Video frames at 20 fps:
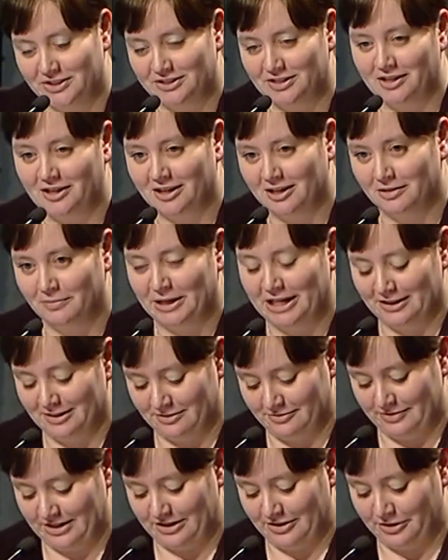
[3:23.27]
to talk about
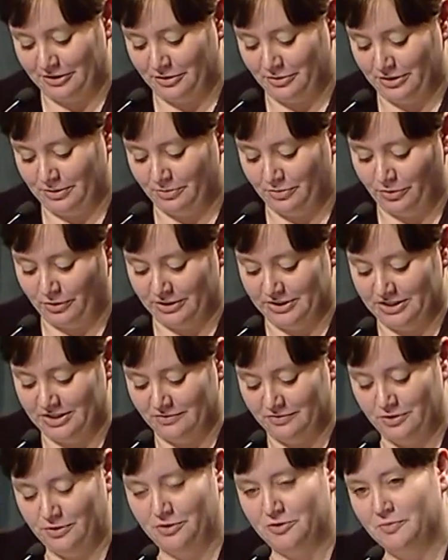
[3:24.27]
the value and importance
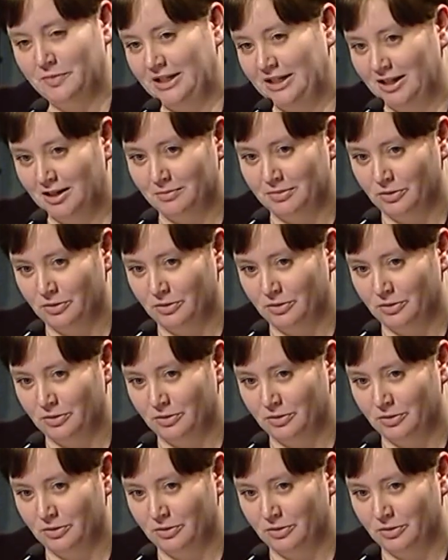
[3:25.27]
of news media,